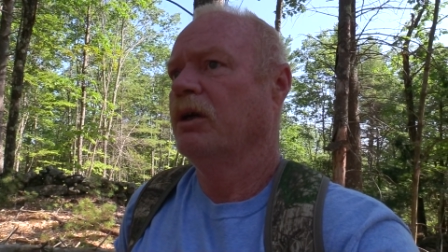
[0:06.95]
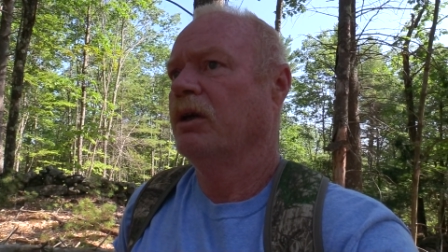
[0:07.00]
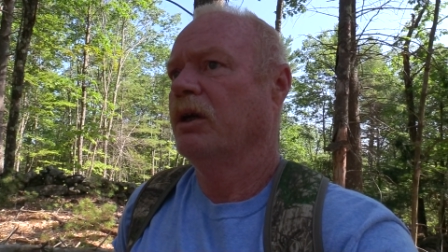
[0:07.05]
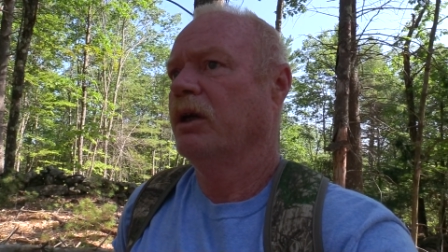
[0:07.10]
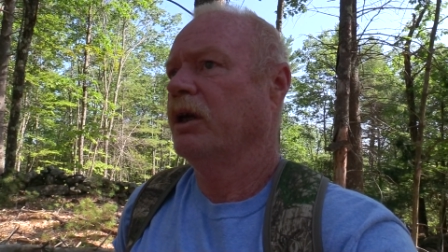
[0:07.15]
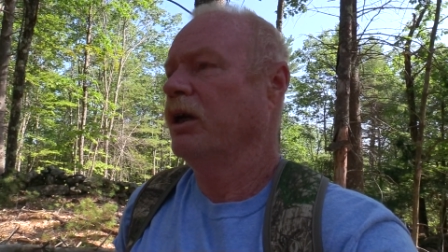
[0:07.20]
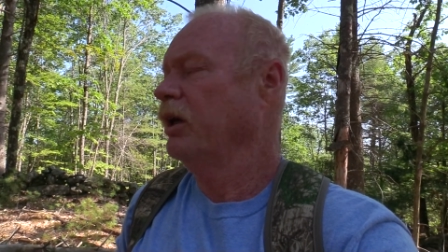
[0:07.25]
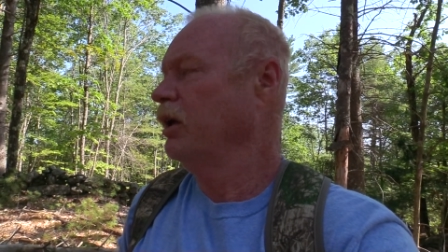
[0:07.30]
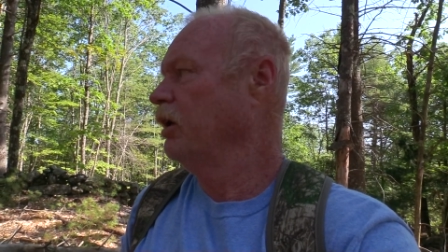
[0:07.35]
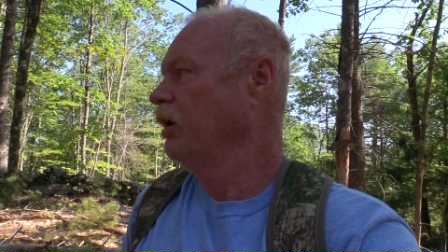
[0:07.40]

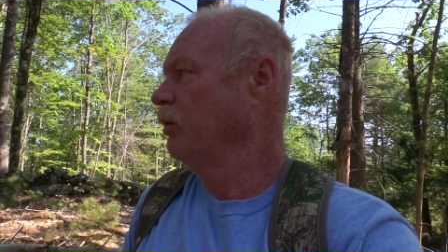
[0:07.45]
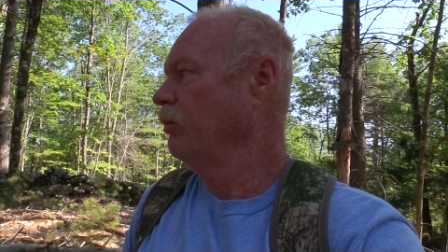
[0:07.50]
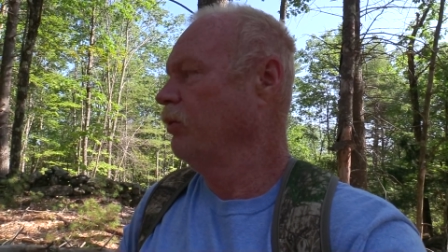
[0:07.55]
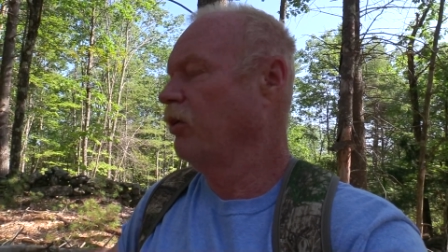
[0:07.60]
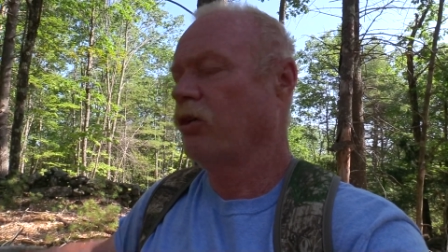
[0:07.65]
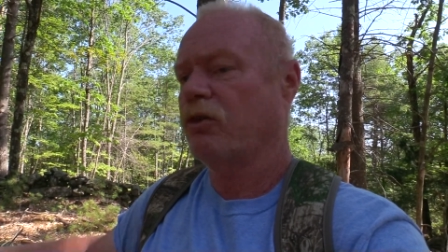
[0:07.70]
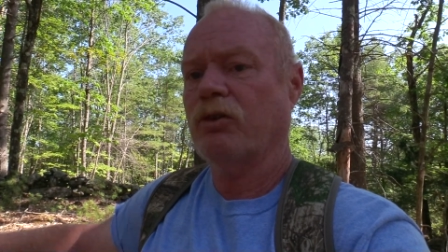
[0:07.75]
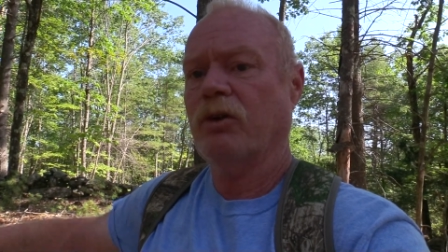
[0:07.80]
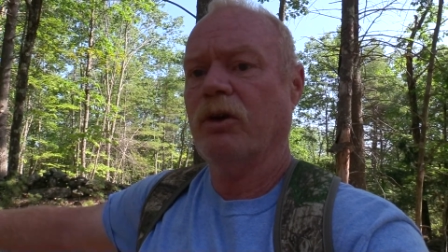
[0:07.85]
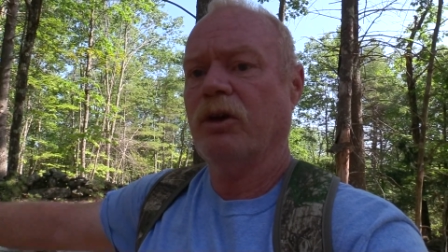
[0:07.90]
and I'm
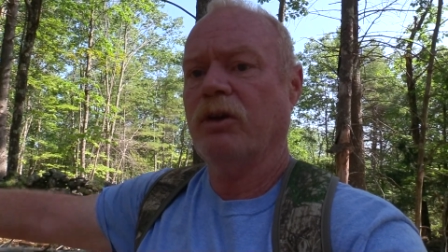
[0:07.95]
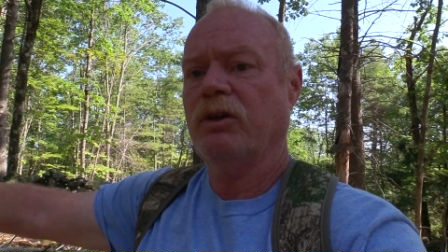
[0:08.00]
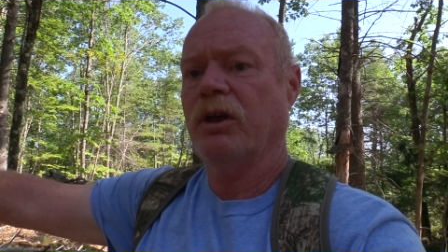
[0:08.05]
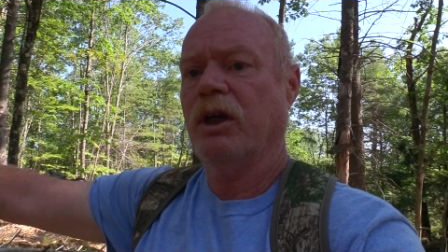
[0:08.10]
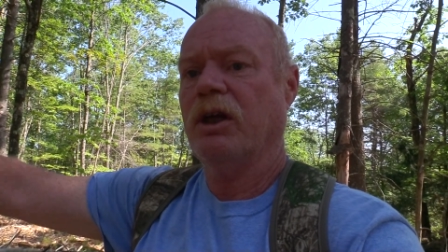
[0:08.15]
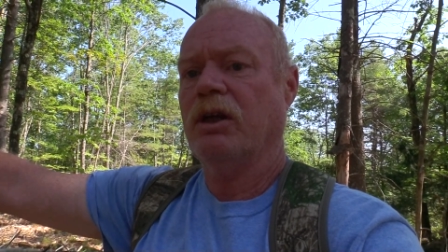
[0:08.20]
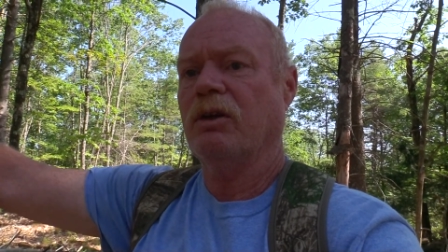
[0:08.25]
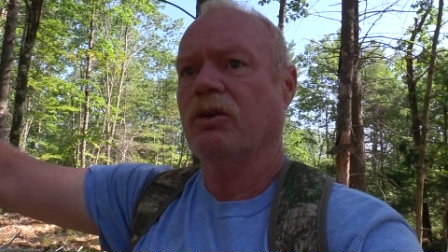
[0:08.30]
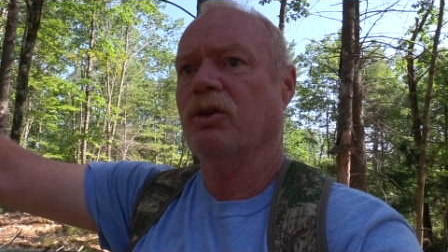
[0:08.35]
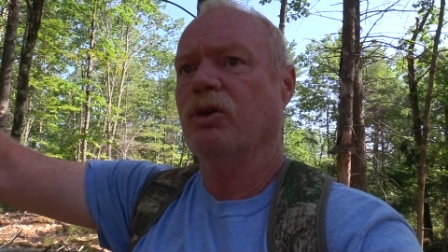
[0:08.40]
just going to
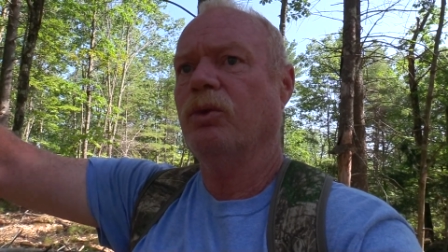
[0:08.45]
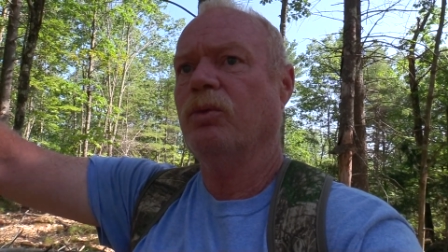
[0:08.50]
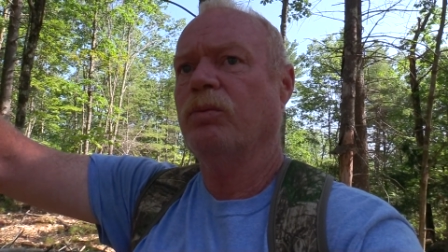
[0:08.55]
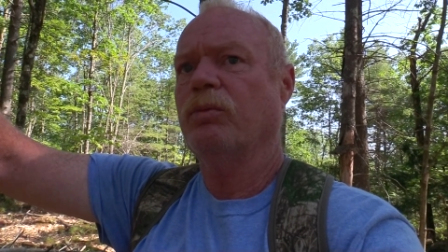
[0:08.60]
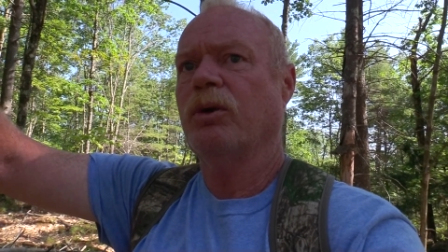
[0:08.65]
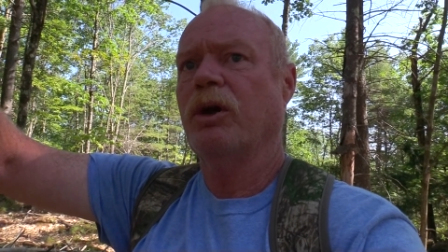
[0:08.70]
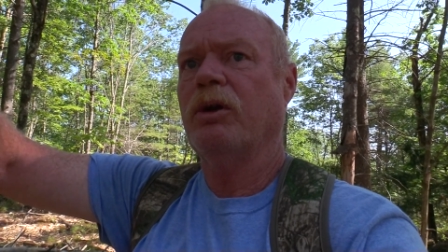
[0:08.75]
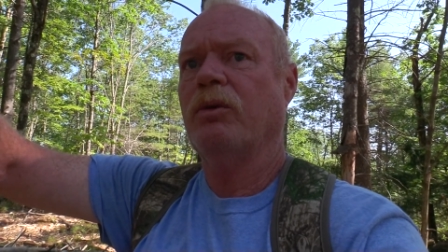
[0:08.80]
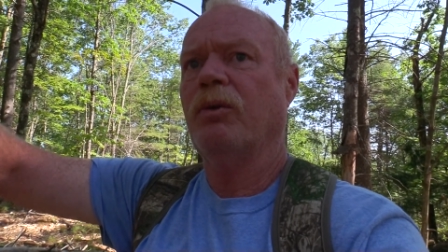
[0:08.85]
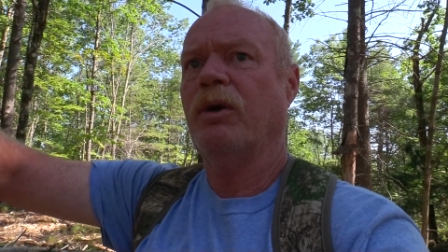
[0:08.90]
take a loop
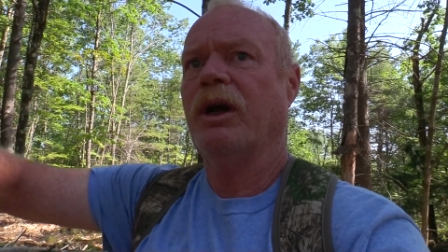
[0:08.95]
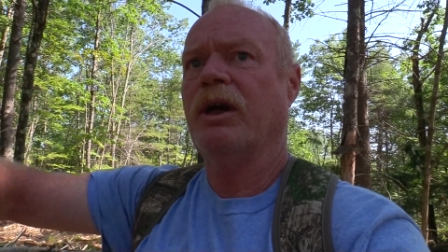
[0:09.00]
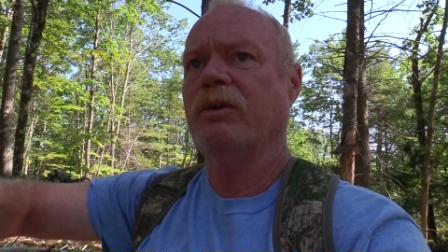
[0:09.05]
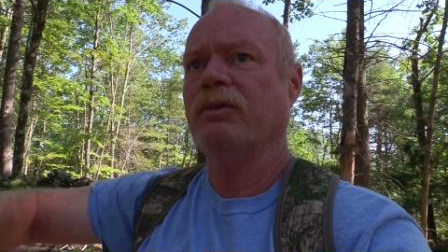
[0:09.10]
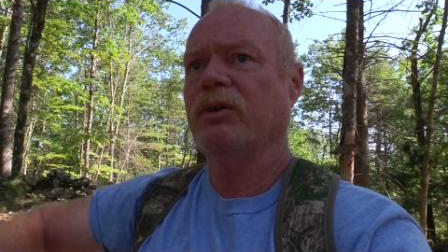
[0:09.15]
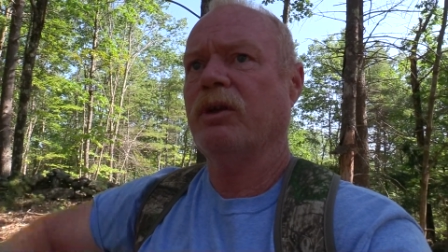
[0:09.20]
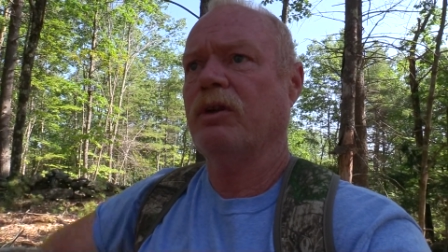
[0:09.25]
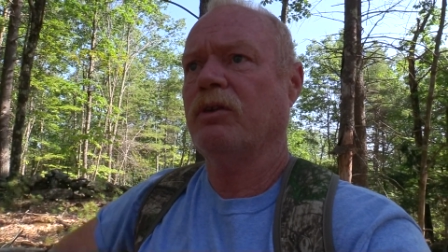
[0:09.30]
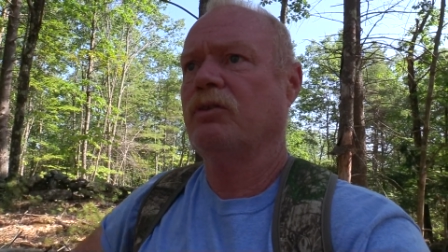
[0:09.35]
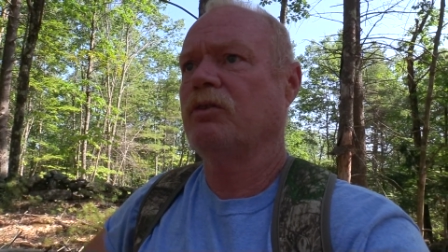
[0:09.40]
right
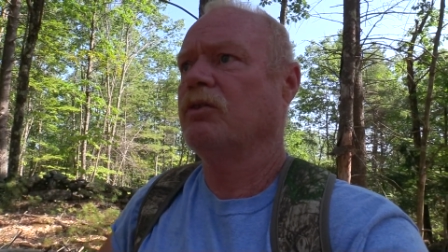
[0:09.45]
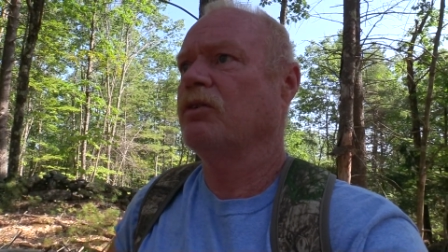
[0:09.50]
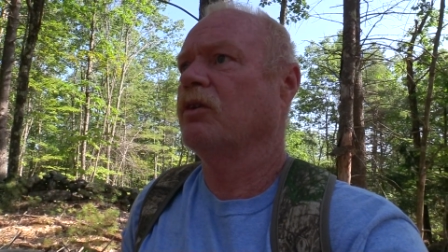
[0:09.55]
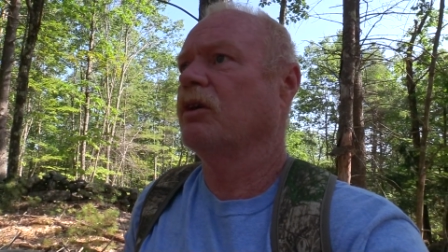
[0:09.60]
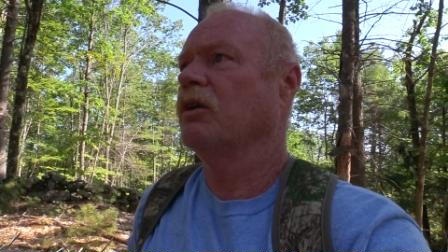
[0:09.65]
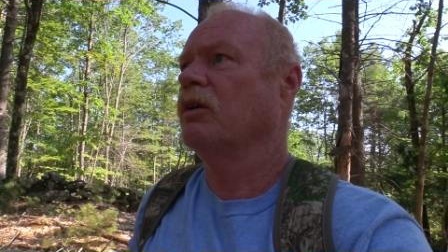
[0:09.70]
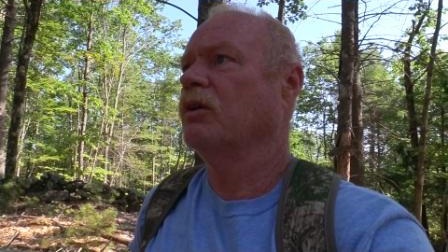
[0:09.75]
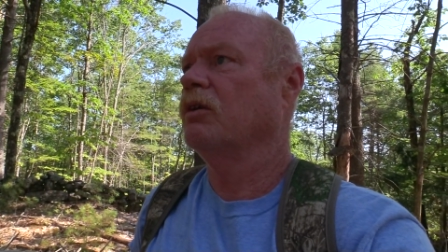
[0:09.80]
around this